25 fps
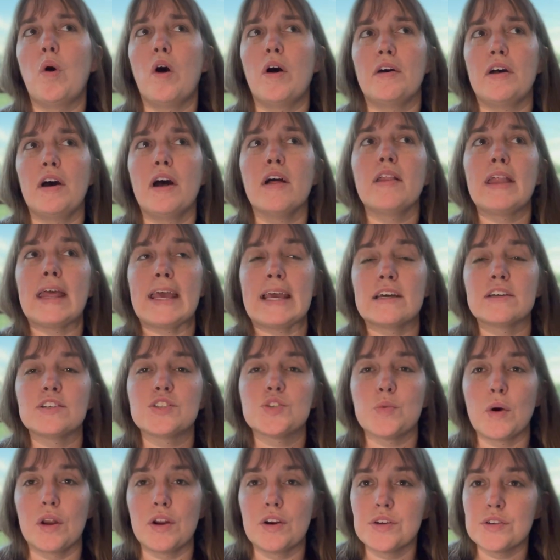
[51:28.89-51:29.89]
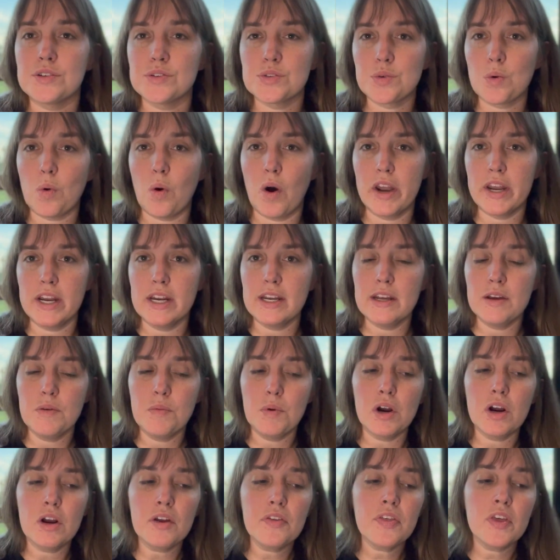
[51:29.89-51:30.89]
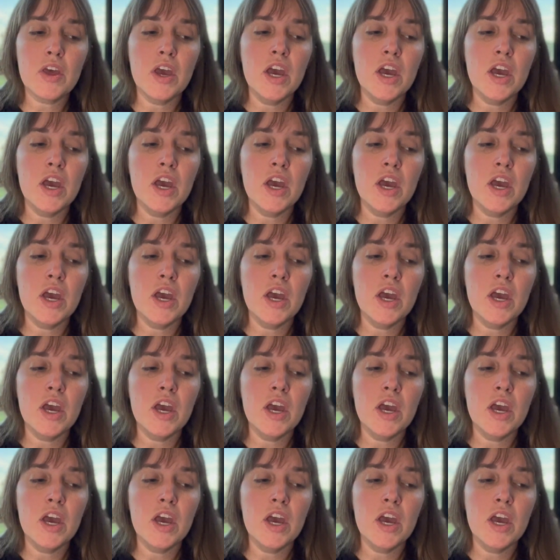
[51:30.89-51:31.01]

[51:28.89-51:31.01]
like a sweater's quantity worth.